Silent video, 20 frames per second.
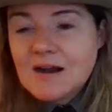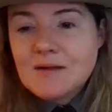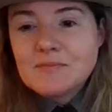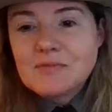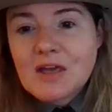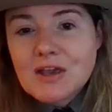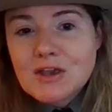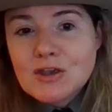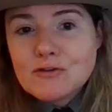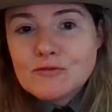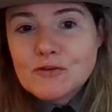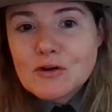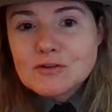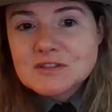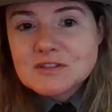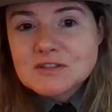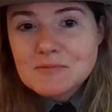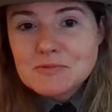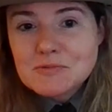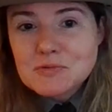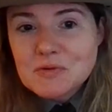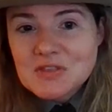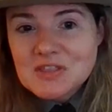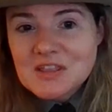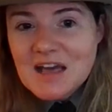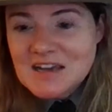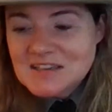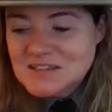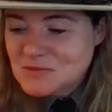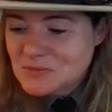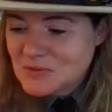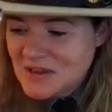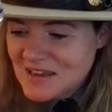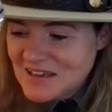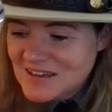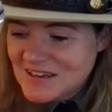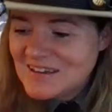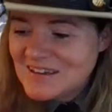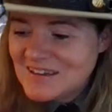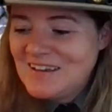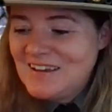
like you folks helped with last week.